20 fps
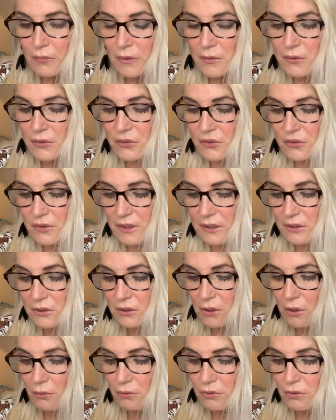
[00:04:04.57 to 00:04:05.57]
This is the
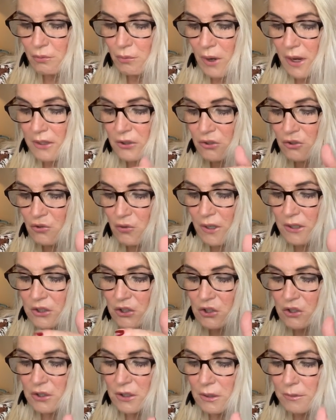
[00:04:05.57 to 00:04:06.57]
Indigo Thread
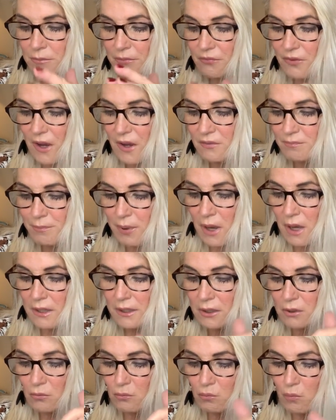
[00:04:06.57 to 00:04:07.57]
Stretch Denim 5
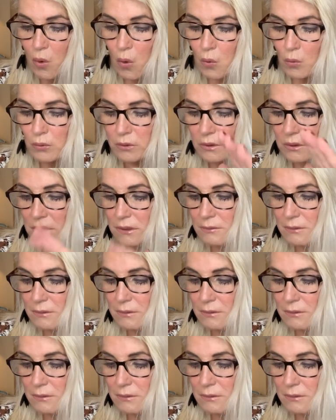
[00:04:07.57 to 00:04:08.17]
Pocket Rolled